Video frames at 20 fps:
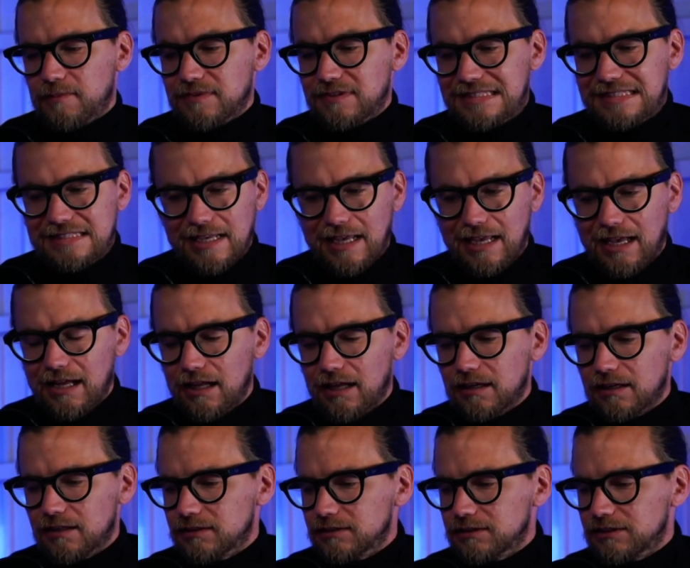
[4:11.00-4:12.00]

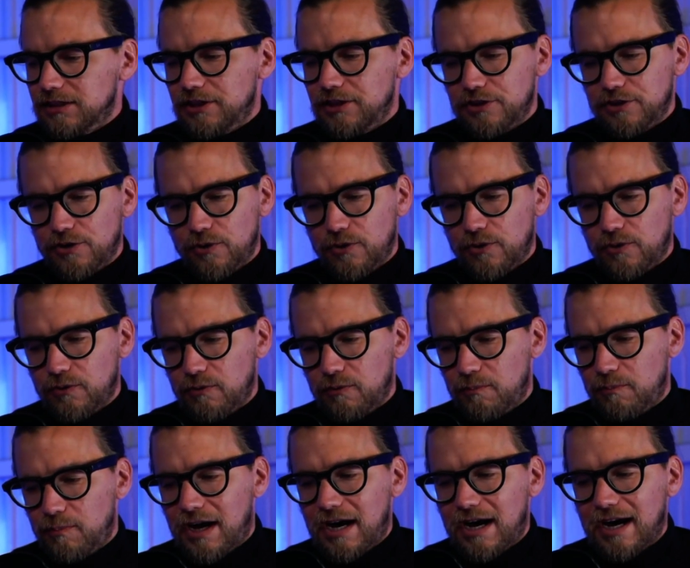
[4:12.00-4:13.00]
tell
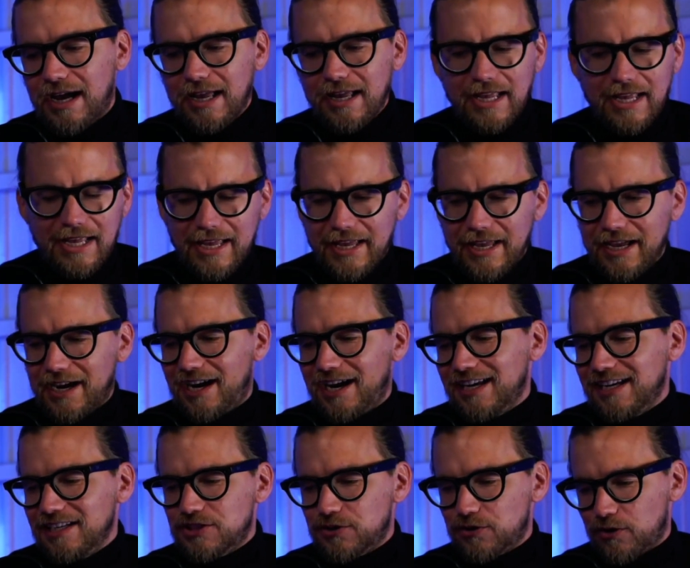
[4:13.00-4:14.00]
my AI
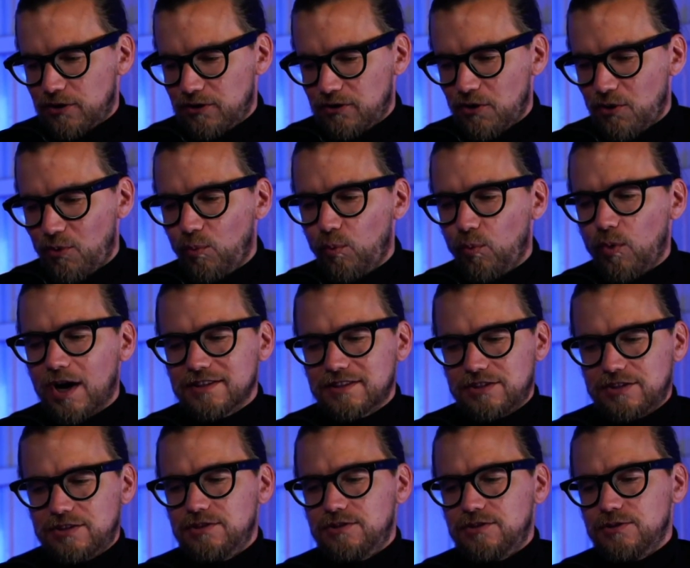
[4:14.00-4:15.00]
intern what
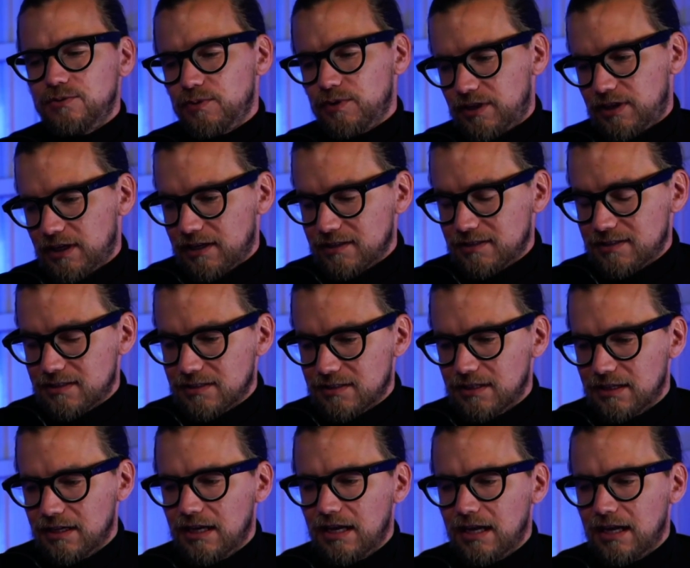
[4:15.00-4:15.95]
to do with this,